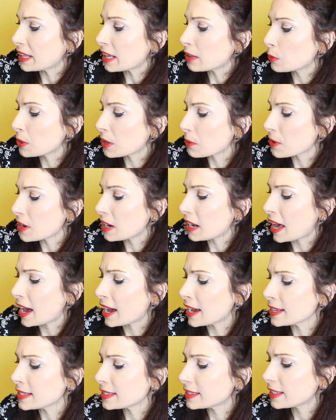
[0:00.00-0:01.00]
But then we
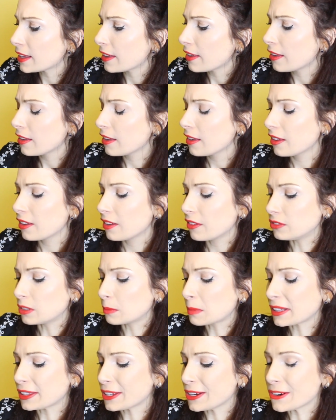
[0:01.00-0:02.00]
realized
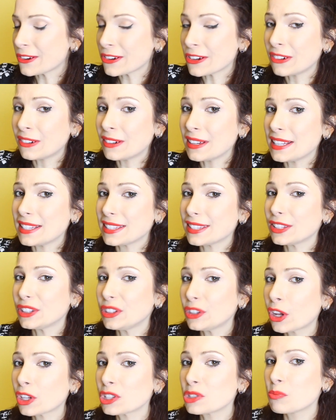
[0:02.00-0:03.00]
the material is
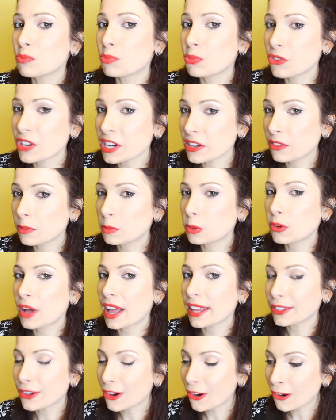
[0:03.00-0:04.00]
not breathable
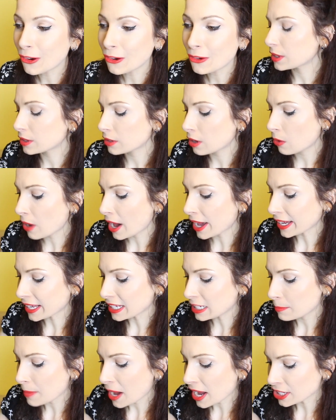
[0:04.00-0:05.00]
at all. So I
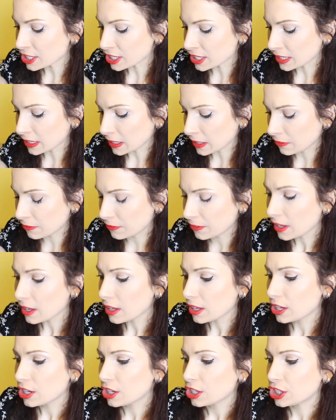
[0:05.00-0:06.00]
can imagine if
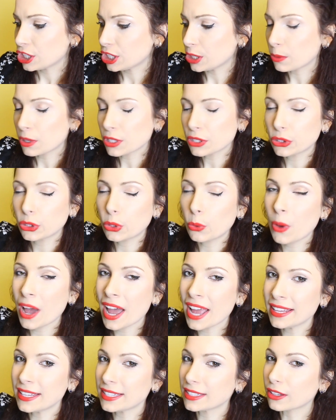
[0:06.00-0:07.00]
she was to
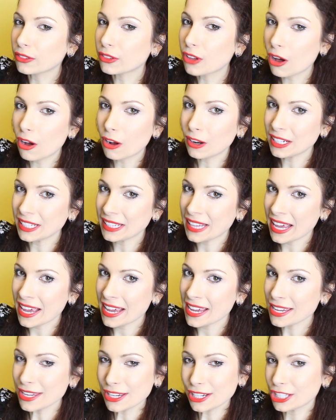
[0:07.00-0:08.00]
wear this on
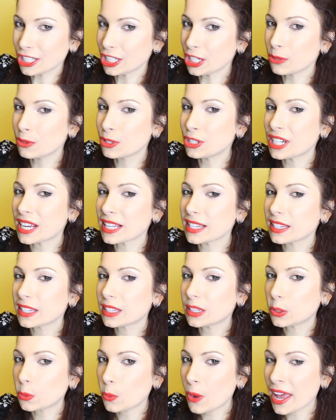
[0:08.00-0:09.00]
holiday, she would just
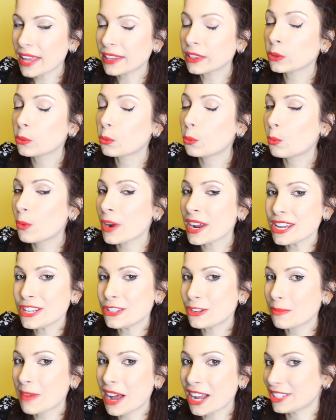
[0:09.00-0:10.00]
sweat way
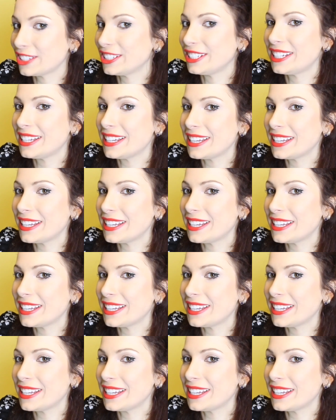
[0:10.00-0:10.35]
too much in